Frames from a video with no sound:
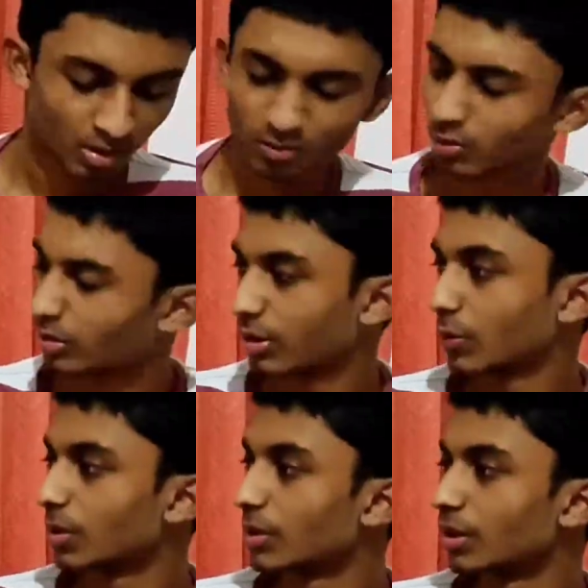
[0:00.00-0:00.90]
For this
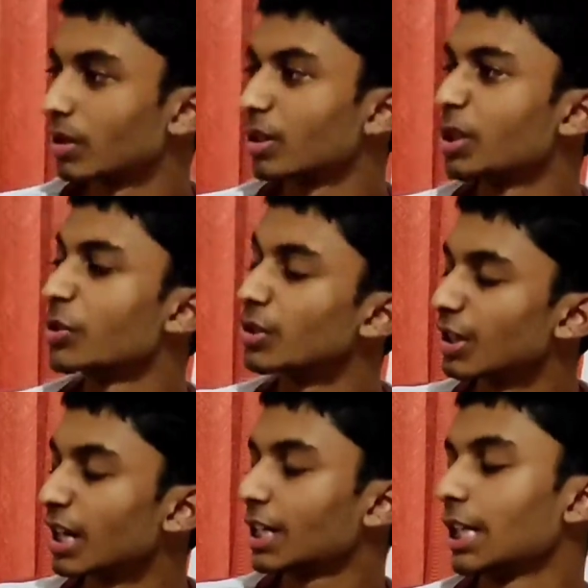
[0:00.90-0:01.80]
question, you
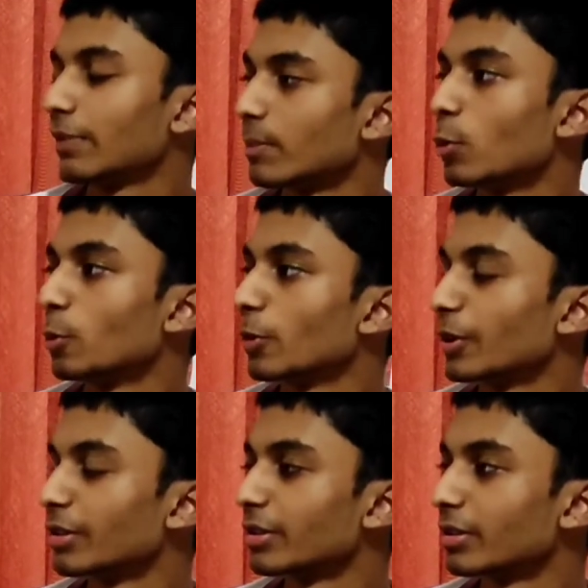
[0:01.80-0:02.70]
should write even more
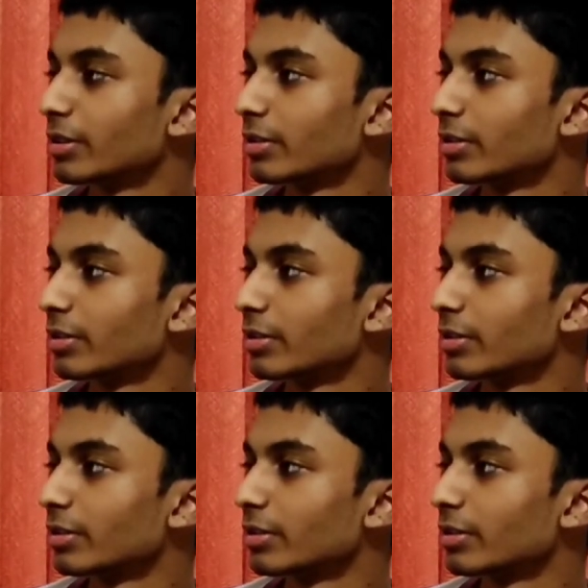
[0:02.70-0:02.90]
points.